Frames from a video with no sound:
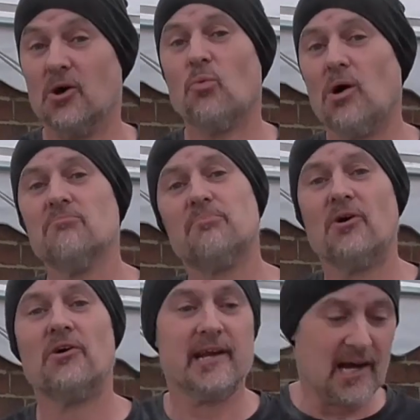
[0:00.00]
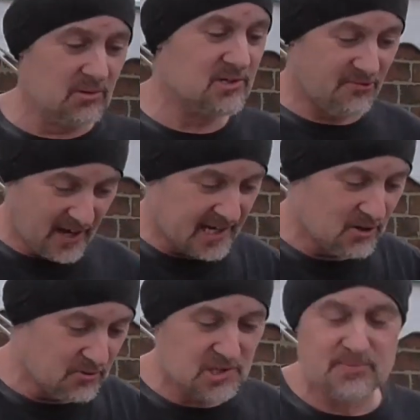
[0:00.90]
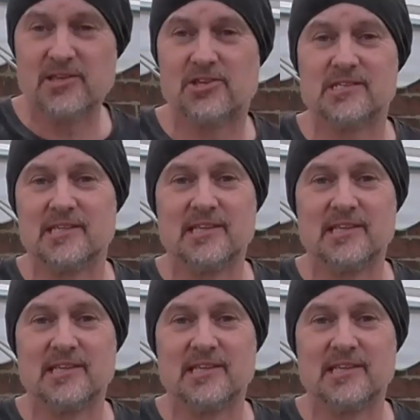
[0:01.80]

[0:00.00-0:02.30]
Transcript: At one point I was flicking all the switches